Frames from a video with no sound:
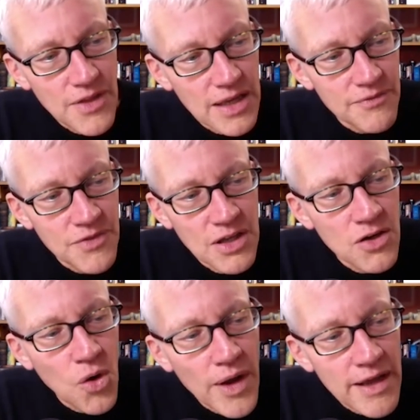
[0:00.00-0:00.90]

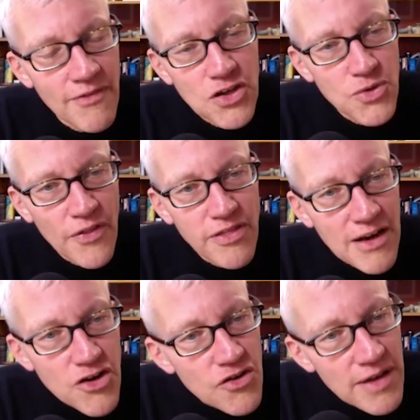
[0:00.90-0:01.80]
that lawyers in the 12th
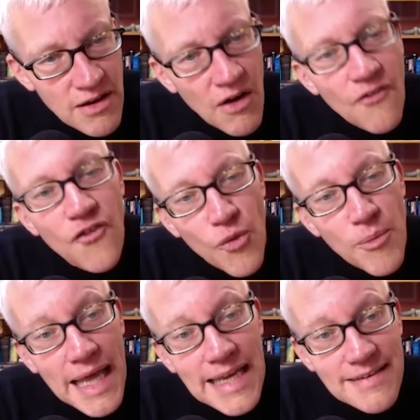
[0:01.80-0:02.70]
century start
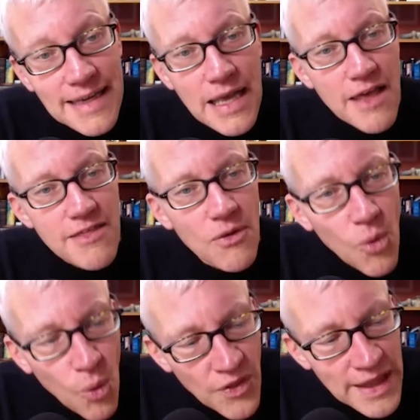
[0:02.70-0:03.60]
formulating. So
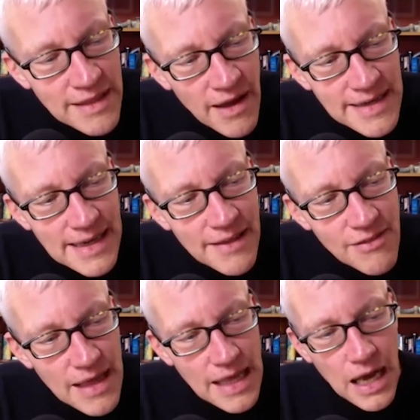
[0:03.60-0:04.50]
all these
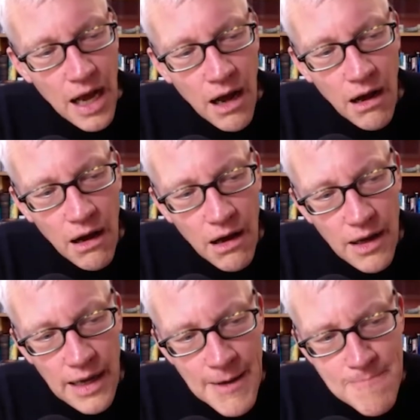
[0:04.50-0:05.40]
ideas are